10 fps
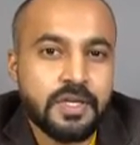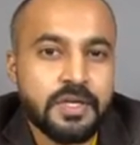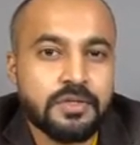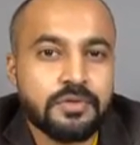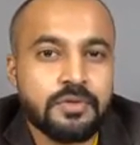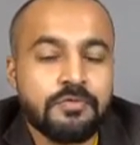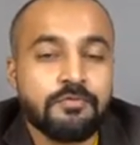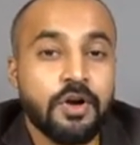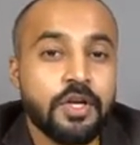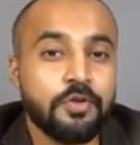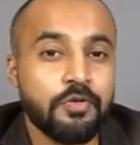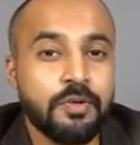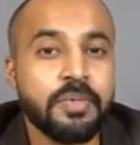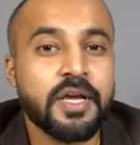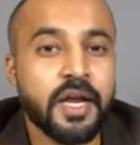So what you
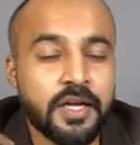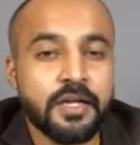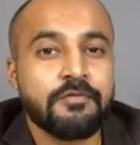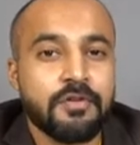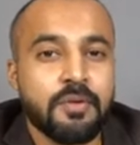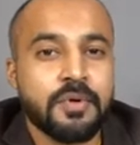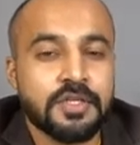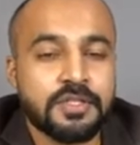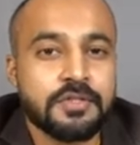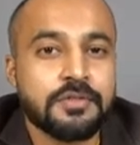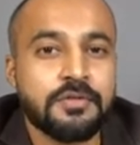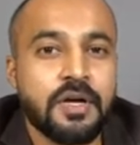will be getting from us,